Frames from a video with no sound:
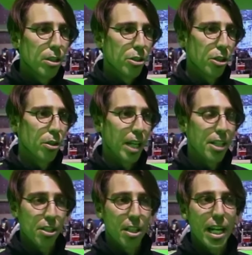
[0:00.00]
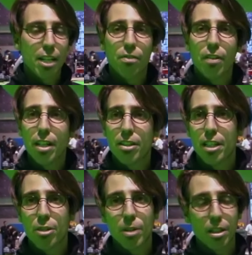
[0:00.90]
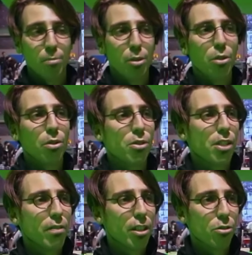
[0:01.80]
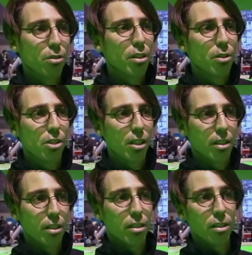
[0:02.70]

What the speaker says: So that's the next phase. That's what computers have introduced into